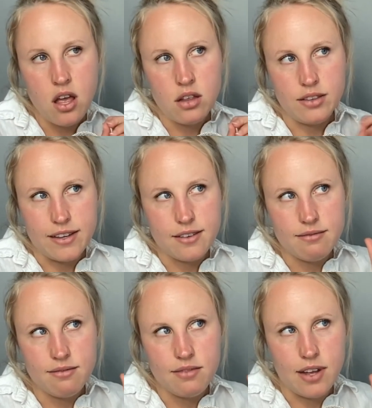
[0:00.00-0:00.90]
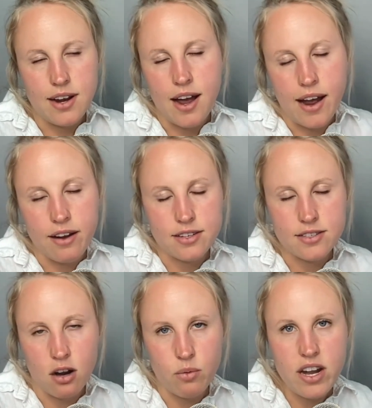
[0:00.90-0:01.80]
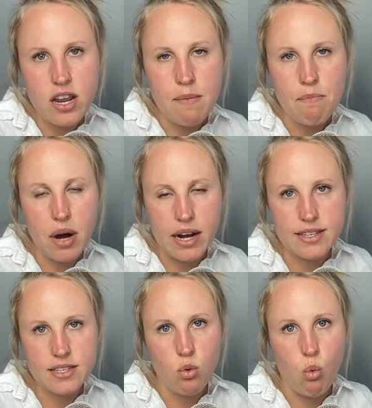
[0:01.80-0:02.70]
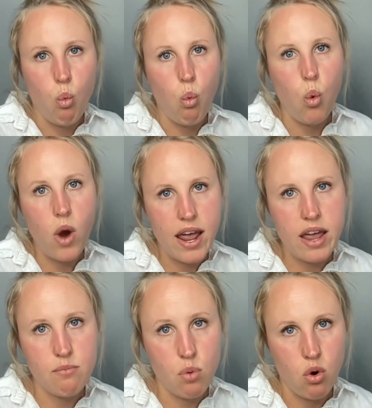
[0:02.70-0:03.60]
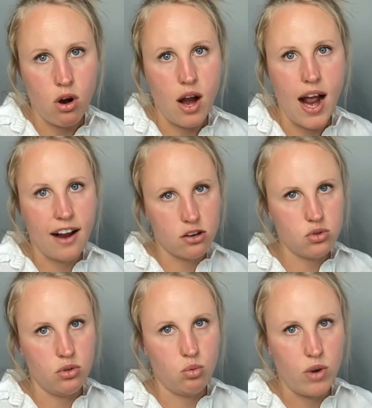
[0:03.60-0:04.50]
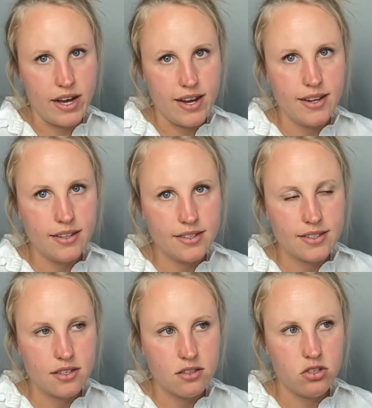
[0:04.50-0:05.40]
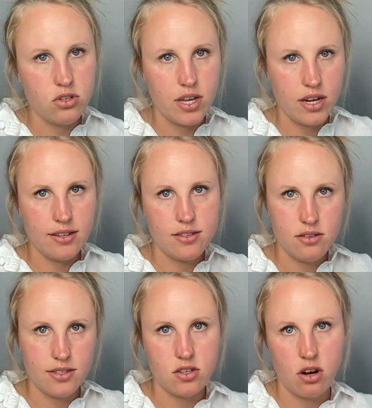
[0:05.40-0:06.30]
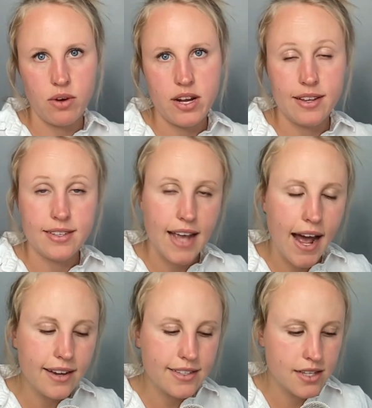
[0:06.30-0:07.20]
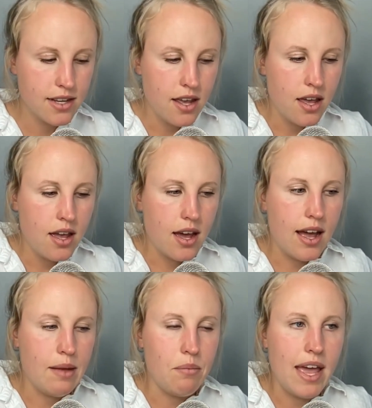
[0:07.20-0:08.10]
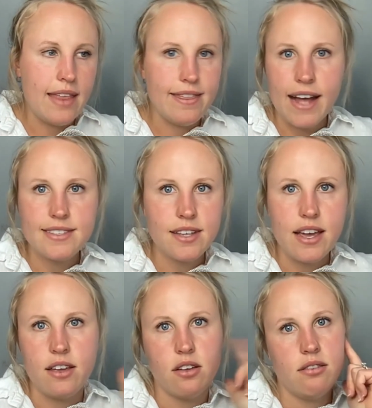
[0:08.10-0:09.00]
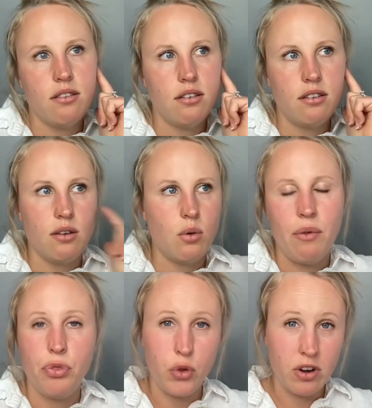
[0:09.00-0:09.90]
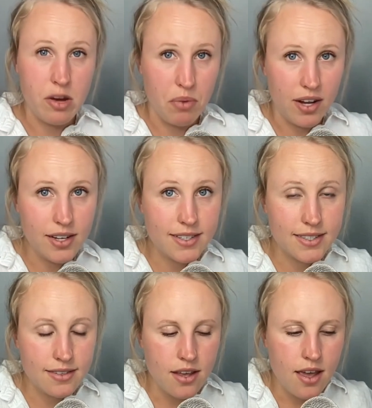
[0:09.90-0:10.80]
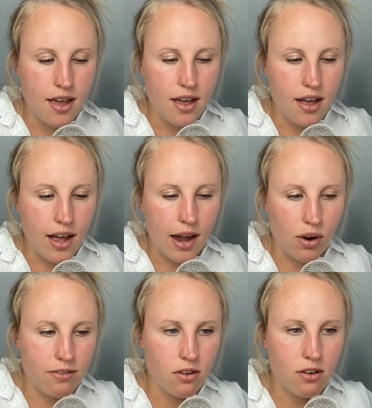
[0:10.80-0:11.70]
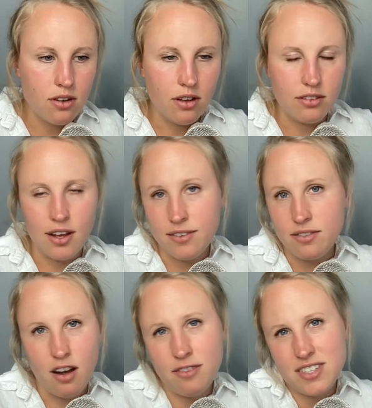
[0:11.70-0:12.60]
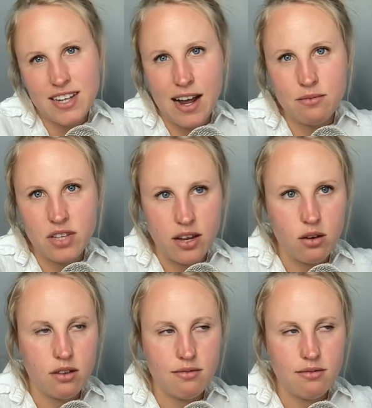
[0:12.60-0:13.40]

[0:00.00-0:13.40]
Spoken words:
like not a higher star rating, but way more actual ratings to get it to the star rating it's at. And that's like around $30. However, oftentimes like